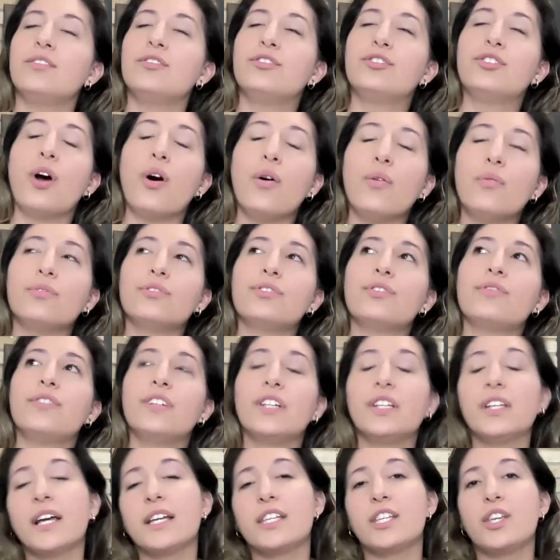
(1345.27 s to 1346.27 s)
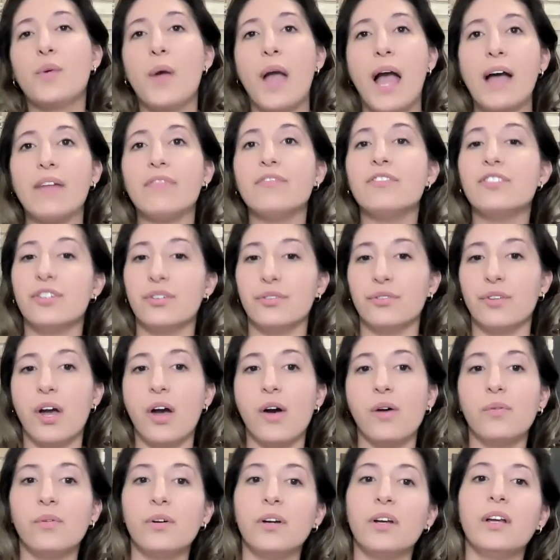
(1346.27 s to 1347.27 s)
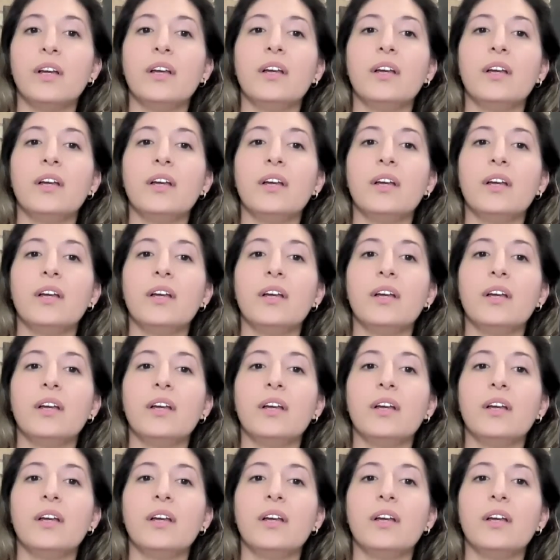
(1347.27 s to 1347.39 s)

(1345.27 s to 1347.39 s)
Don't feel like you have to, though.